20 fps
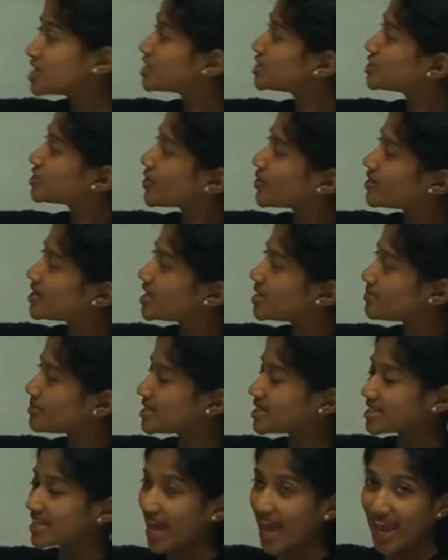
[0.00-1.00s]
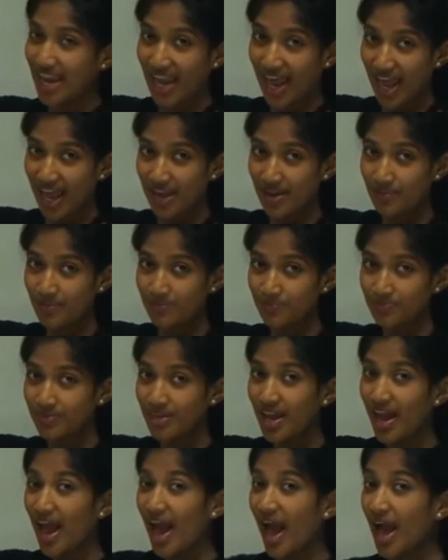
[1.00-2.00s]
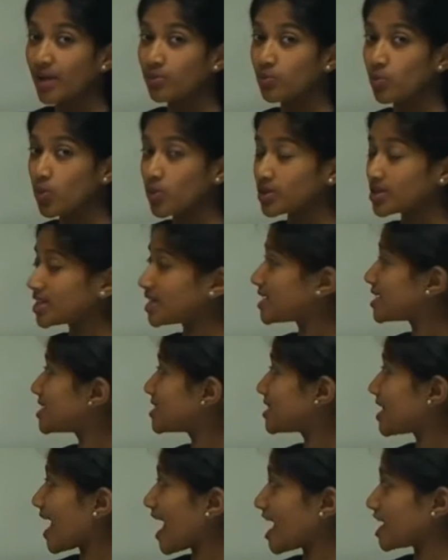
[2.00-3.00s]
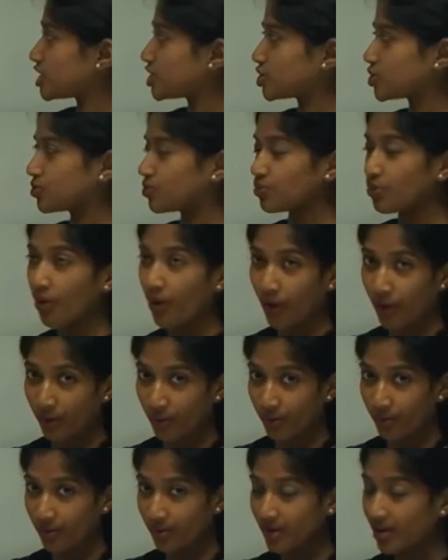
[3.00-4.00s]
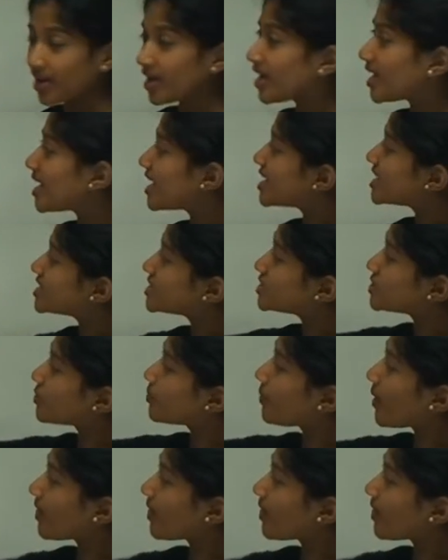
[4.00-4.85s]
Sodium is Na and water is H2O. So